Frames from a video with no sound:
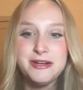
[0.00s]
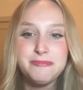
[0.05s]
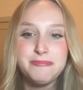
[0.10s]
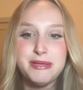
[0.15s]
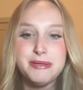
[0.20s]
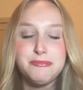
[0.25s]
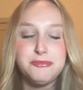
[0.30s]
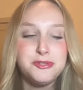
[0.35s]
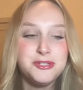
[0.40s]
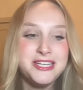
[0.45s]

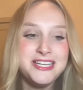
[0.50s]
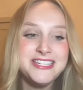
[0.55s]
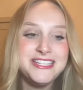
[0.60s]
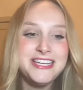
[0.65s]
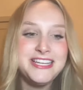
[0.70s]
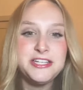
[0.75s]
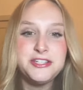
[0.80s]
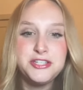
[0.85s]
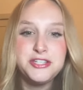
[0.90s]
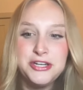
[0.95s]
people get
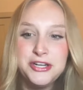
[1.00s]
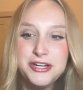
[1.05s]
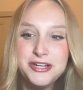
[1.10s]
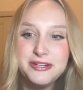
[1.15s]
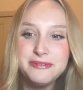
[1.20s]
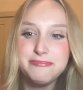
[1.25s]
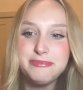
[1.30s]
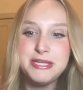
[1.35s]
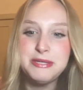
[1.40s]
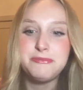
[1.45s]

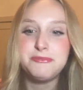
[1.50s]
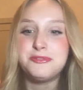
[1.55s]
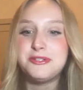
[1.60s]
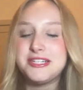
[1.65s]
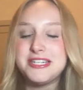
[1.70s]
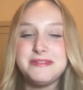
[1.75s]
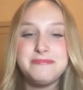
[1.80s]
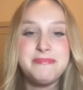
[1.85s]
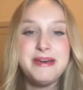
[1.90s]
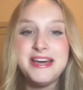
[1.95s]
injured, people
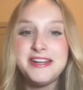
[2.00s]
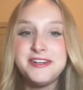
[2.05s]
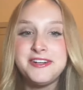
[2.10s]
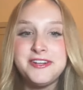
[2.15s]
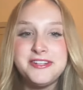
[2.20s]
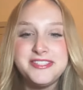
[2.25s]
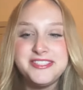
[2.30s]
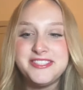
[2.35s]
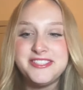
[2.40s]
get better.